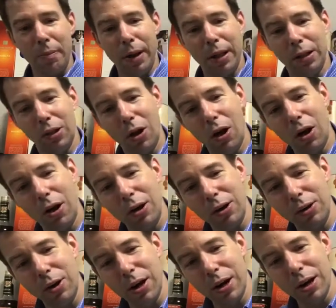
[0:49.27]

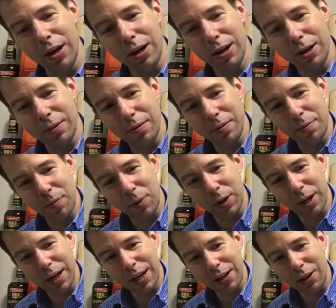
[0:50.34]
long,
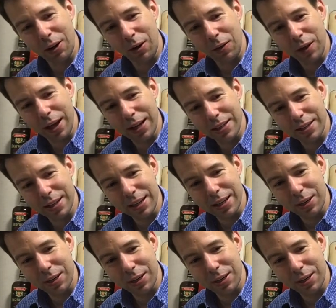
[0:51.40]
what can I call that,